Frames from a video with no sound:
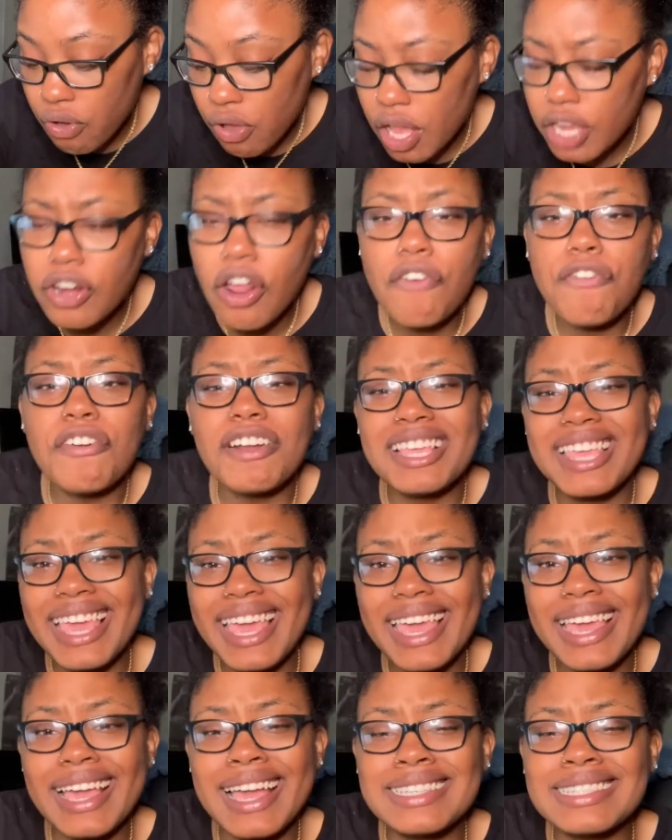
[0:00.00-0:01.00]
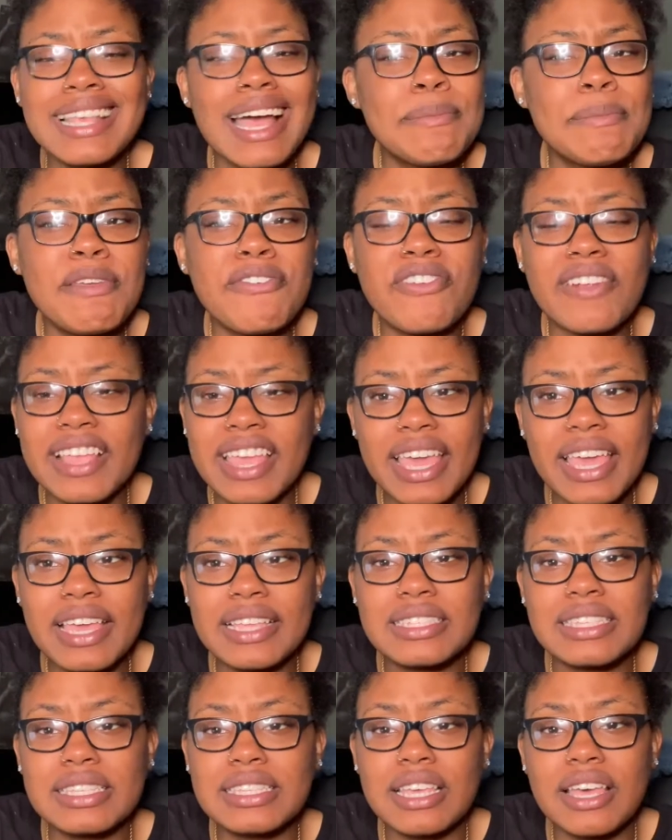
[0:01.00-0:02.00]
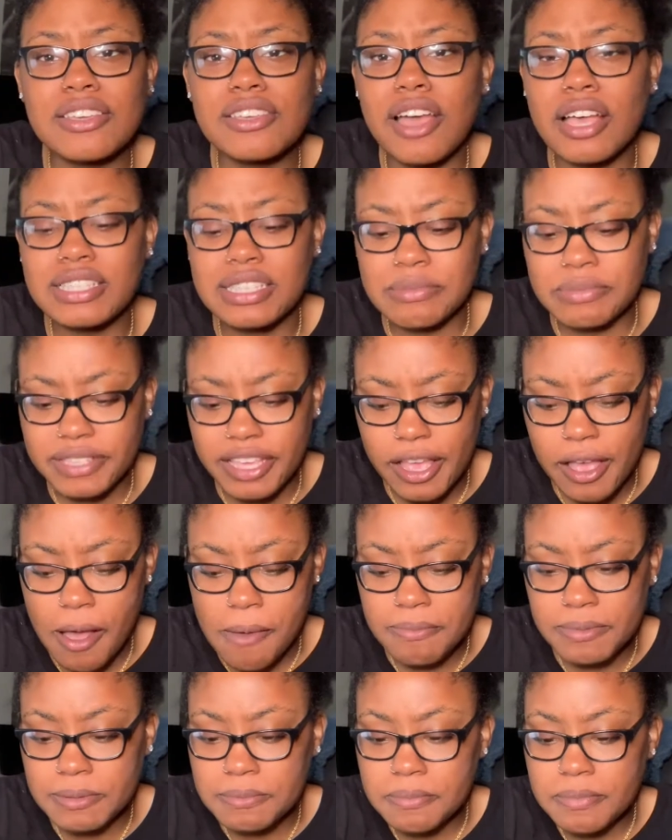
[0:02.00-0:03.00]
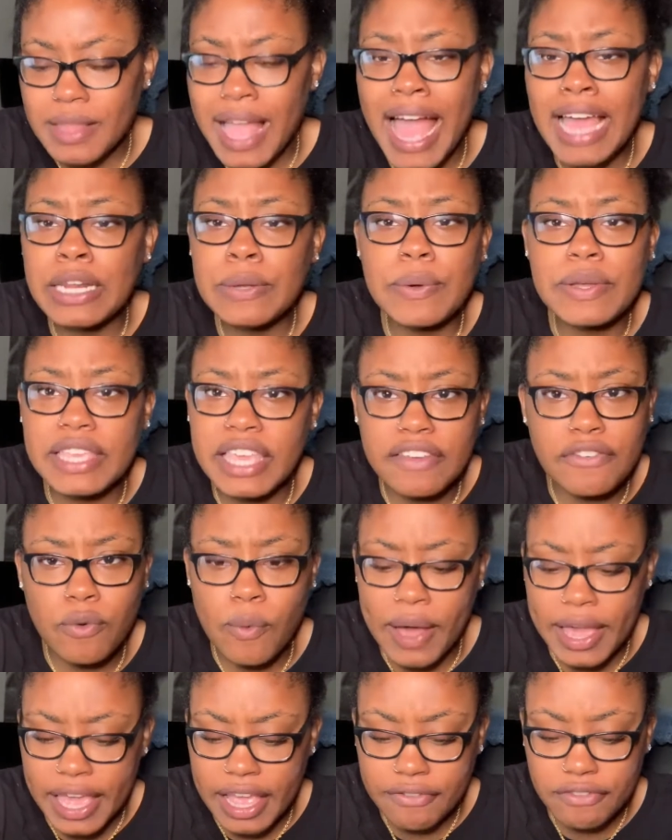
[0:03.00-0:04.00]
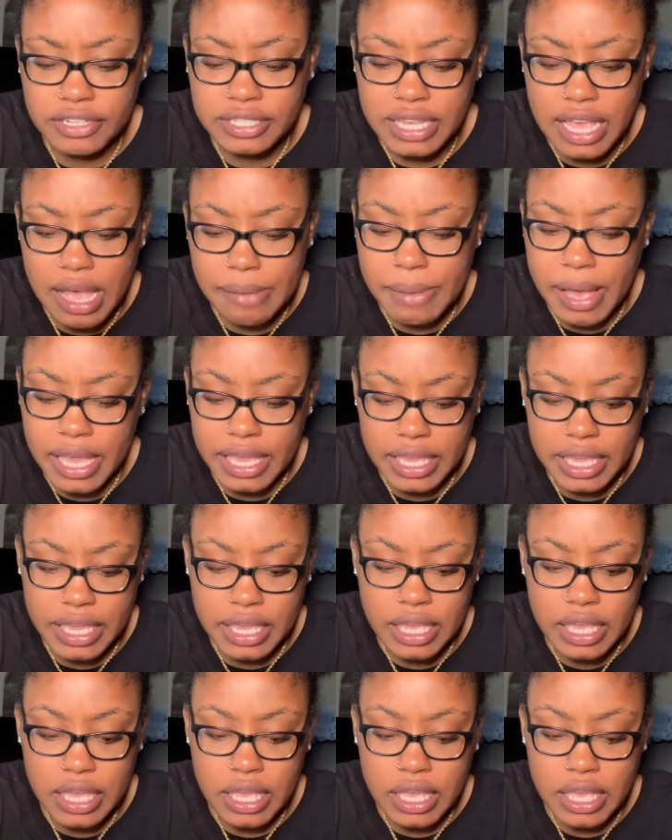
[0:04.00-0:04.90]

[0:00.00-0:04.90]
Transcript: And don't forget, because I be forgetting to tell y'all sometimes, I do a giveaway every time I hit,